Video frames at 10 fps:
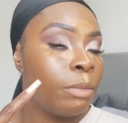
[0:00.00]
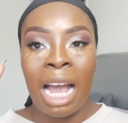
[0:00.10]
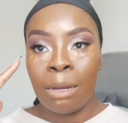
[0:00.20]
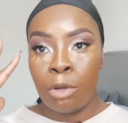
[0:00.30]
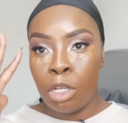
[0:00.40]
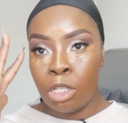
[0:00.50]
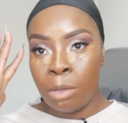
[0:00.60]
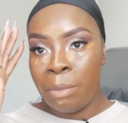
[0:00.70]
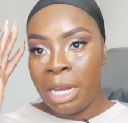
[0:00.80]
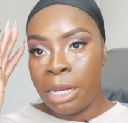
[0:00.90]
and I'm going to use the
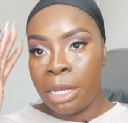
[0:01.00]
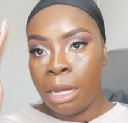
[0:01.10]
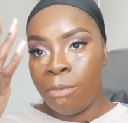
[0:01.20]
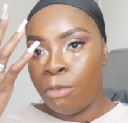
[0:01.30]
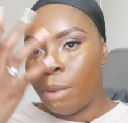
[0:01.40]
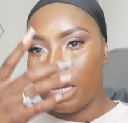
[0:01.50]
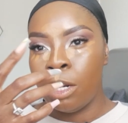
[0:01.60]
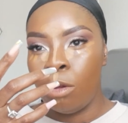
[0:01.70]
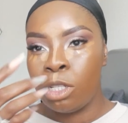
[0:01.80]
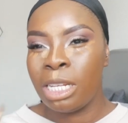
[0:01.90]
medium for my
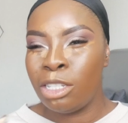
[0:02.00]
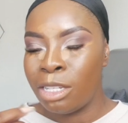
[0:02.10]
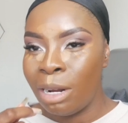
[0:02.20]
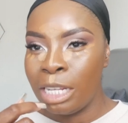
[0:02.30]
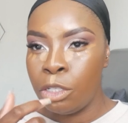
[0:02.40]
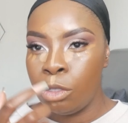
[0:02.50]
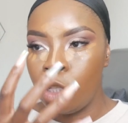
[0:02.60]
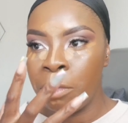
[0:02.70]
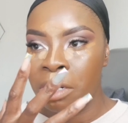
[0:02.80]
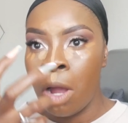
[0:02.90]
nose because I just don't like to use
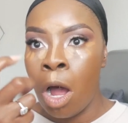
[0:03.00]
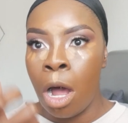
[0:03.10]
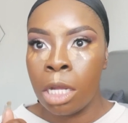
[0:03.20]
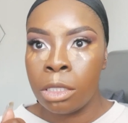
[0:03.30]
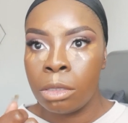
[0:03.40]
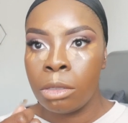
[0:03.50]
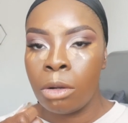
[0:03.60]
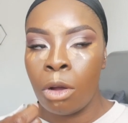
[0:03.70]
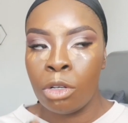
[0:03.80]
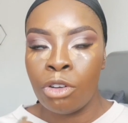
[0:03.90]
too much of a harsh
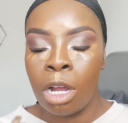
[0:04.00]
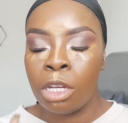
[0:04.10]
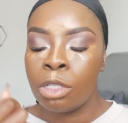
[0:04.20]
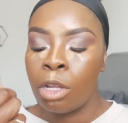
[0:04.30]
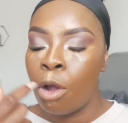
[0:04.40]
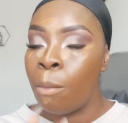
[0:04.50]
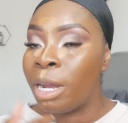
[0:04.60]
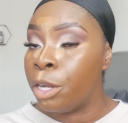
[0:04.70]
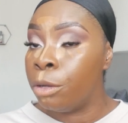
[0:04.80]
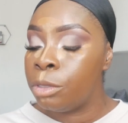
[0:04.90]
contrast on
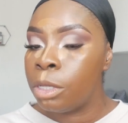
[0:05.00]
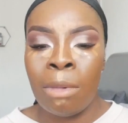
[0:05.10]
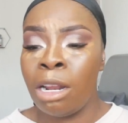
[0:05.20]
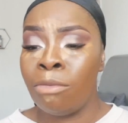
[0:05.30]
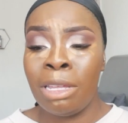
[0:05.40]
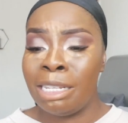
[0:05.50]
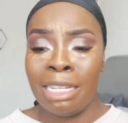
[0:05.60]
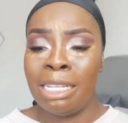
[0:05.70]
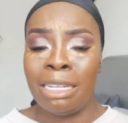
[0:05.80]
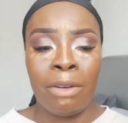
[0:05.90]
my nose. I don't think it's
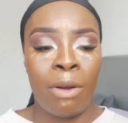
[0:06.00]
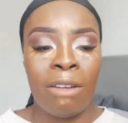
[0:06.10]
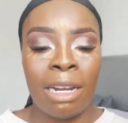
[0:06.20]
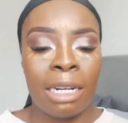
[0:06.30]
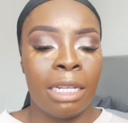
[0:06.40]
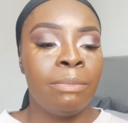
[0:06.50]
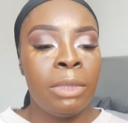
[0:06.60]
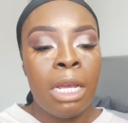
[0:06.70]
necessary, quite frankly.